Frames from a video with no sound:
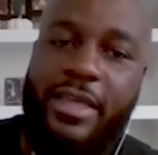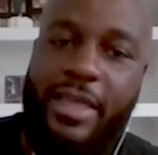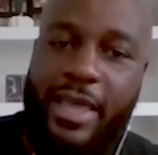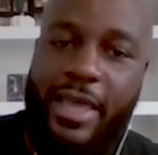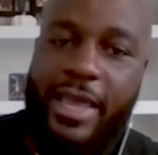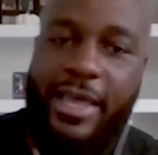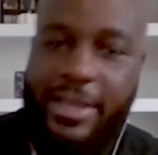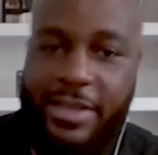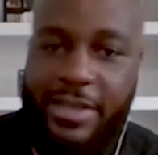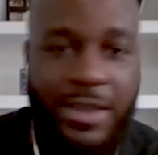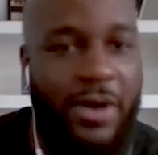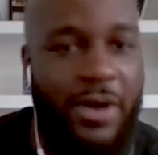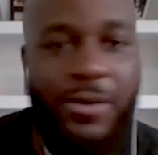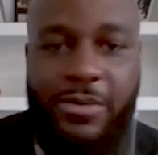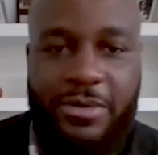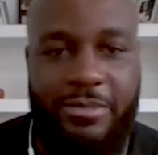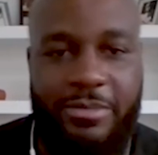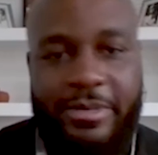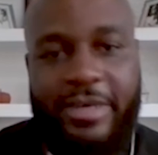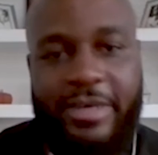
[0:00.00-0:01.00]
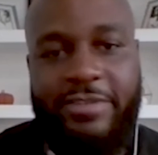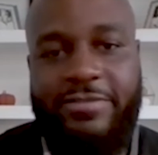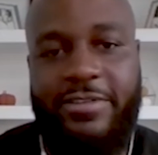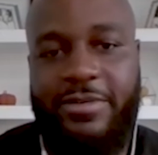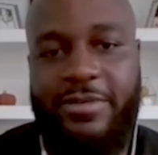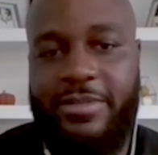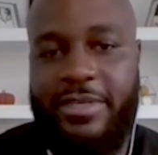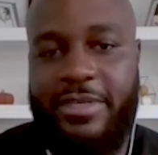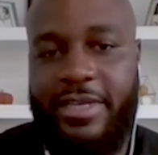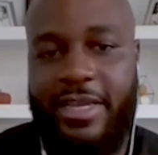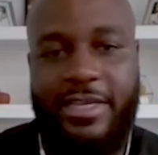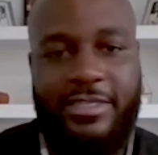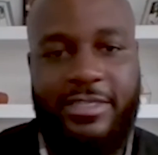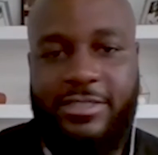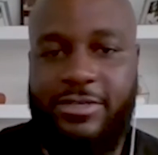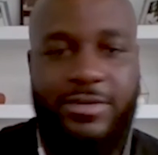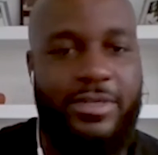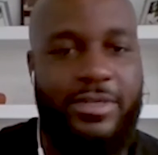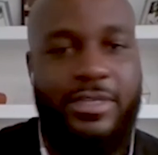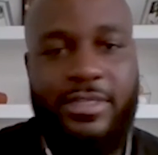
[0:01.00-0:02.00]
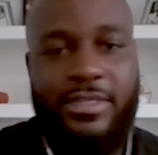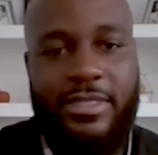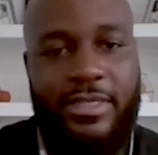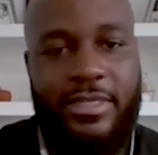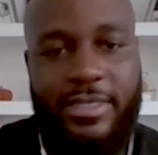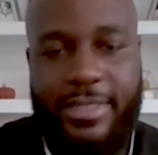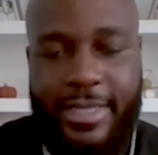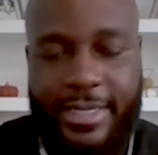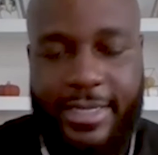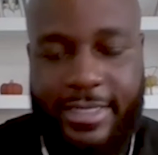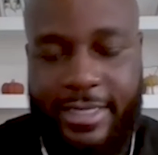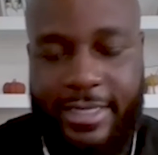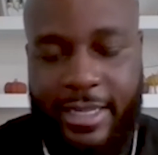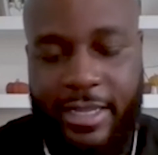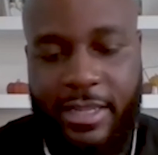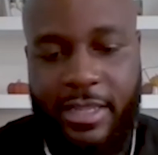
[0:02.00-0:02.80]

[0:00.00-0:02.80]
had known about folic acid or anything like that,